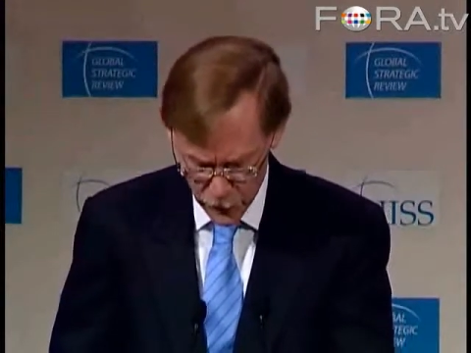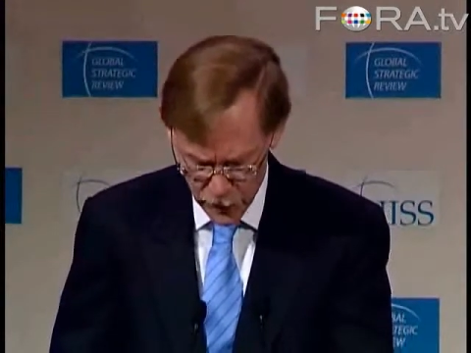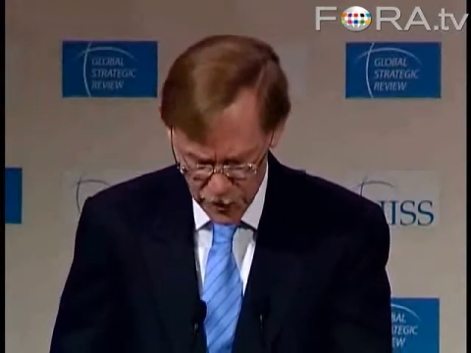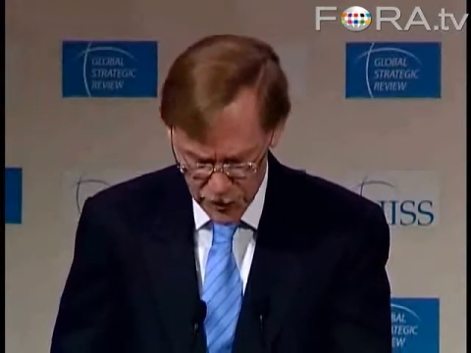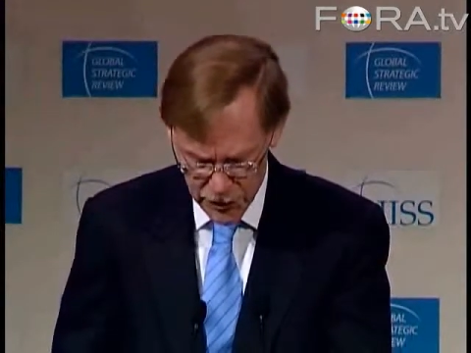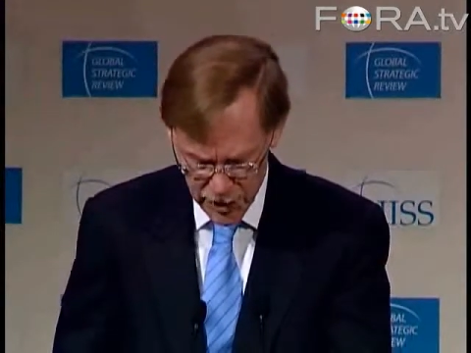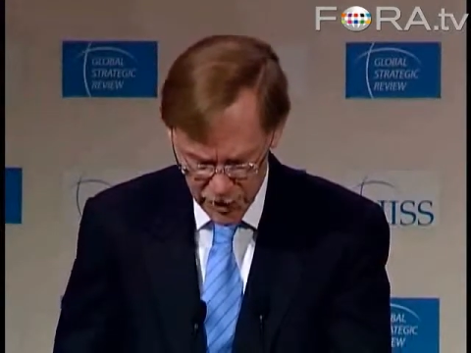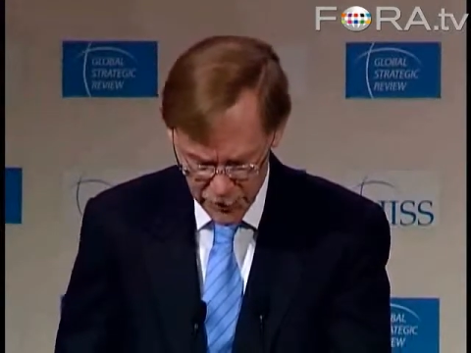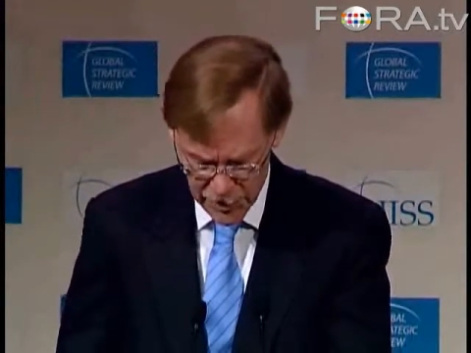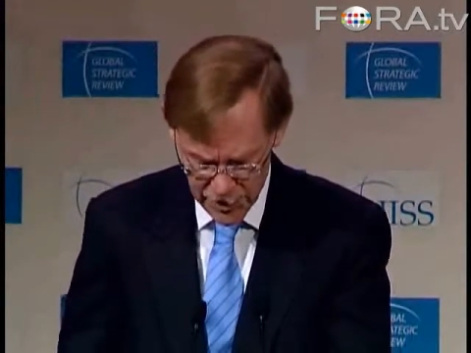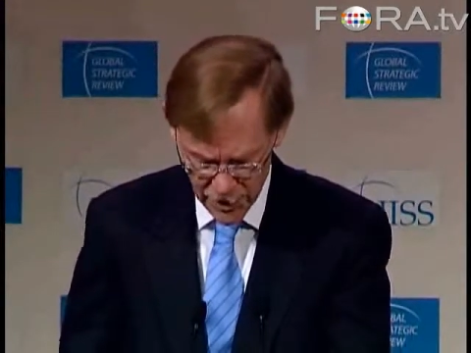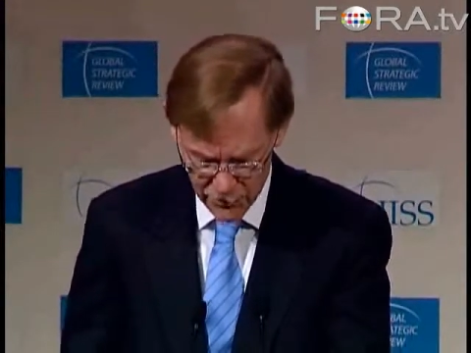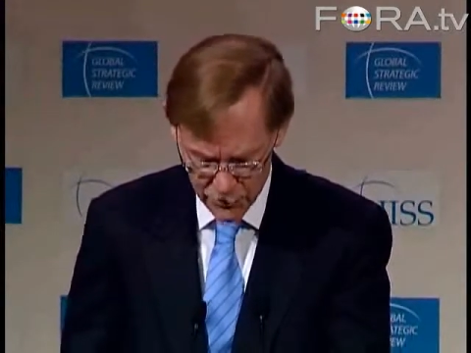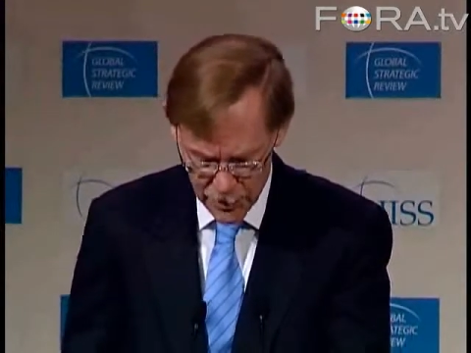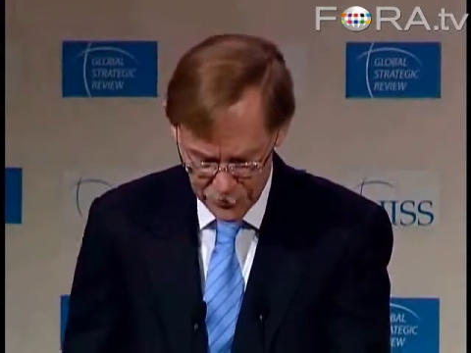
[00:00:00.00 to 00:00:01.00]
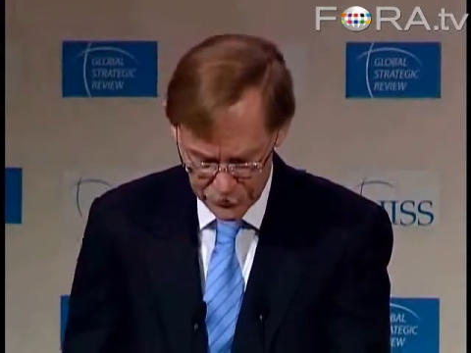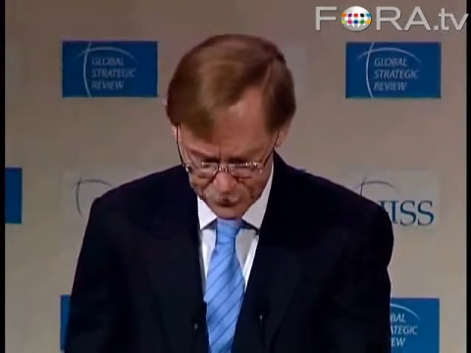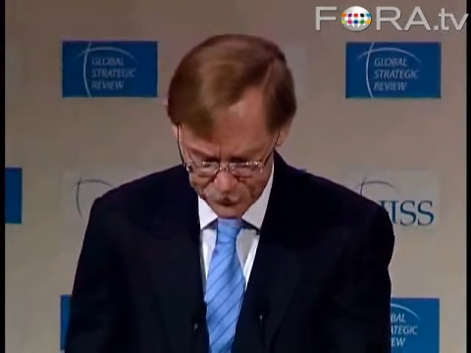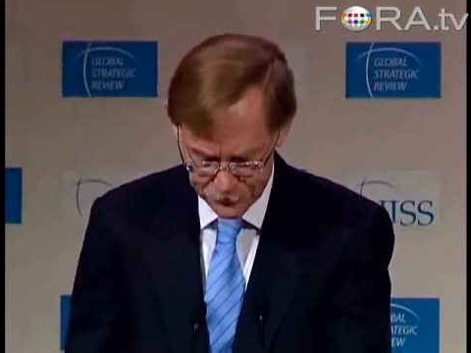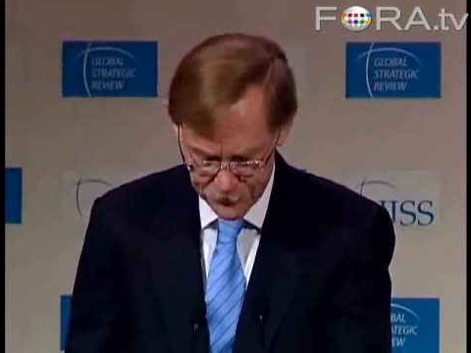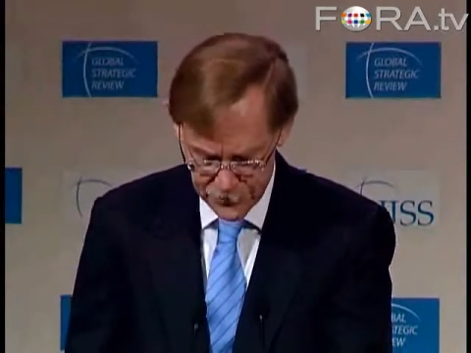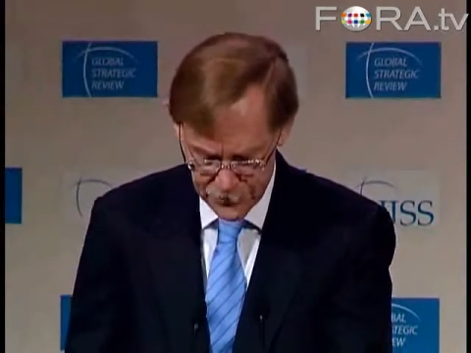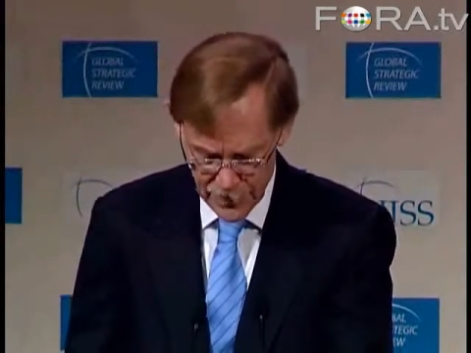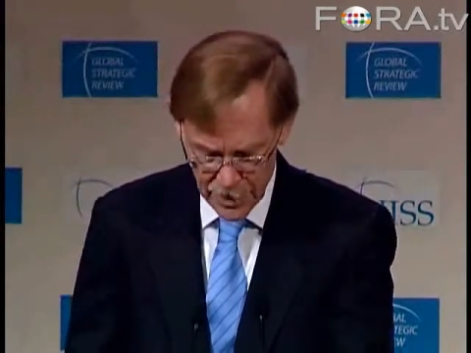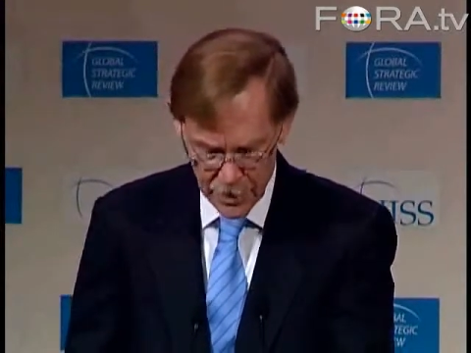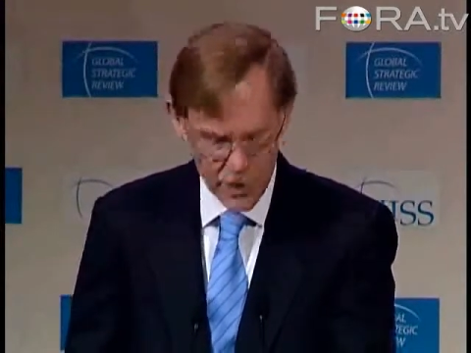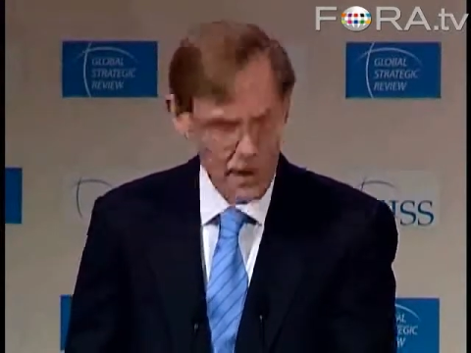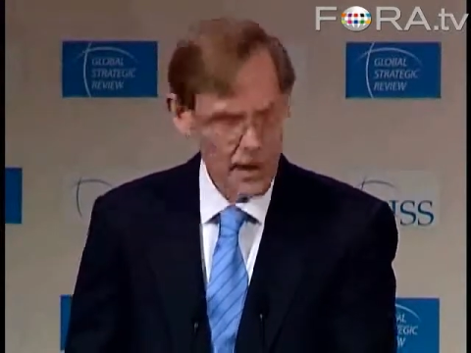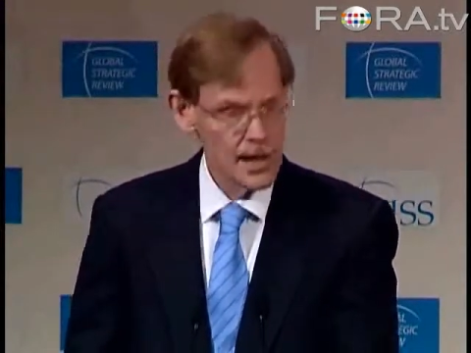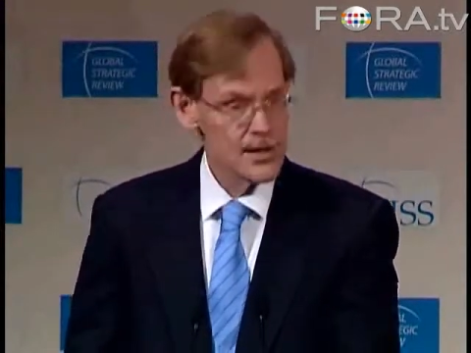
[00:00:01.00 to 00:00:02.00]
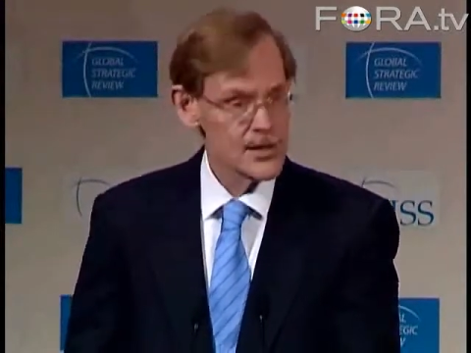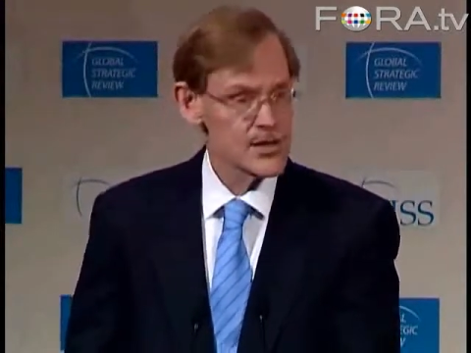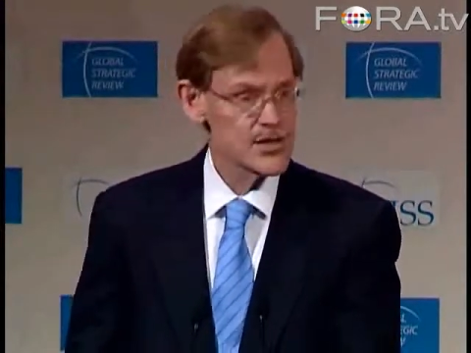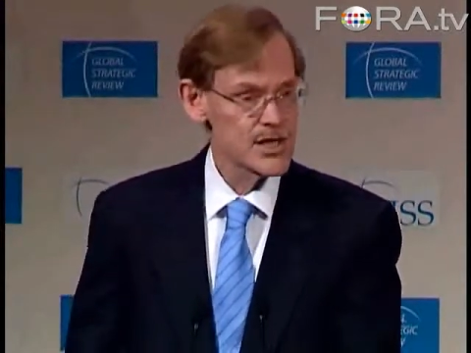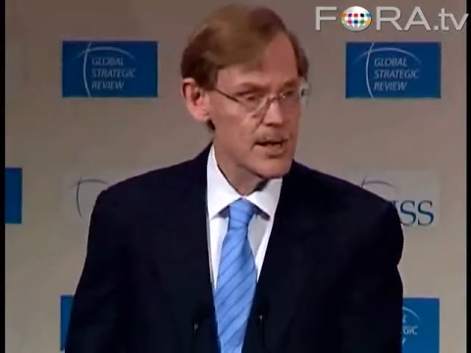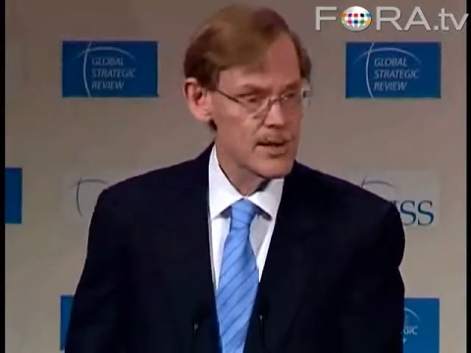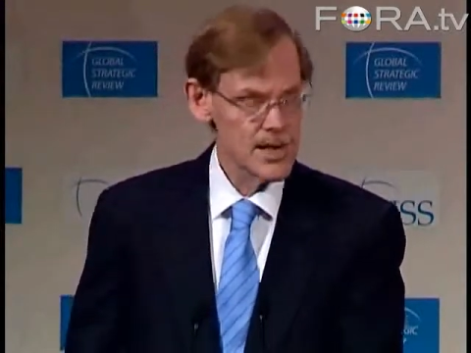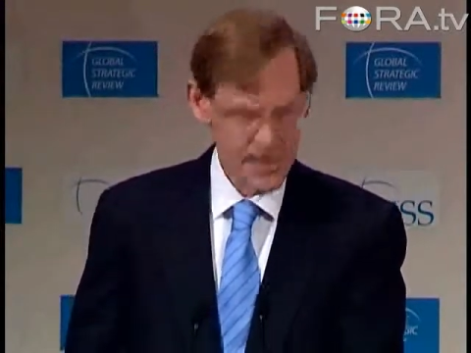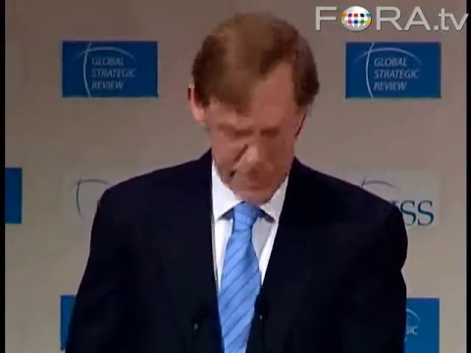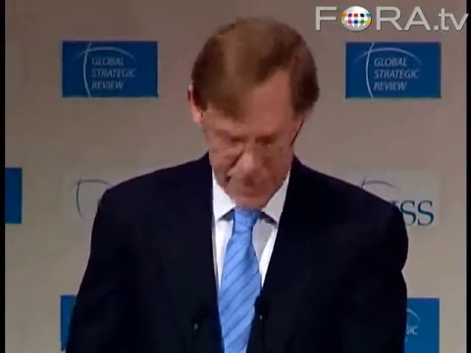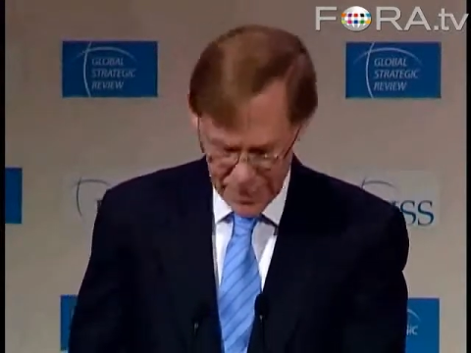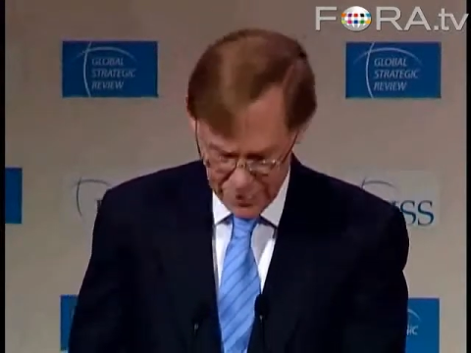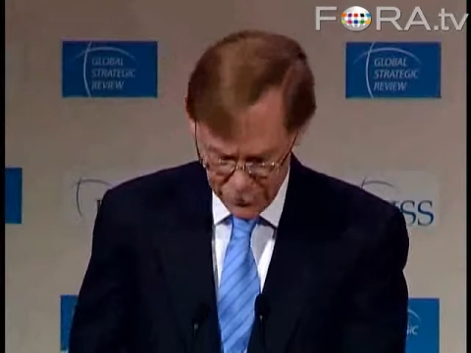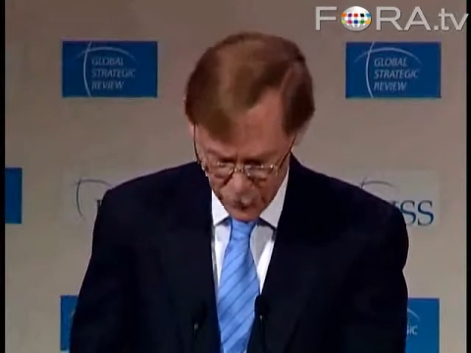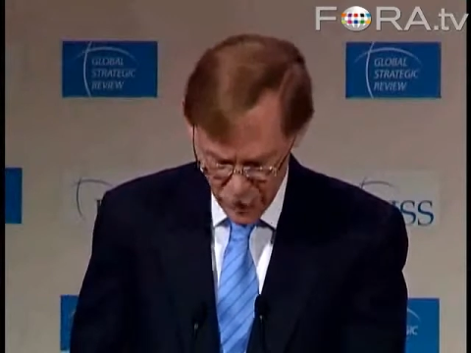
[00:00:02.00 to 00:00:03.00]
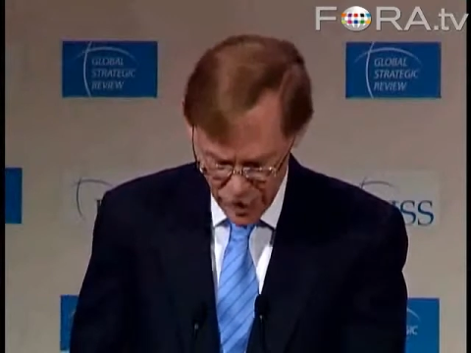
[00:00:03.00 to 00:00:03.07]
for a legitimate government. To some extent,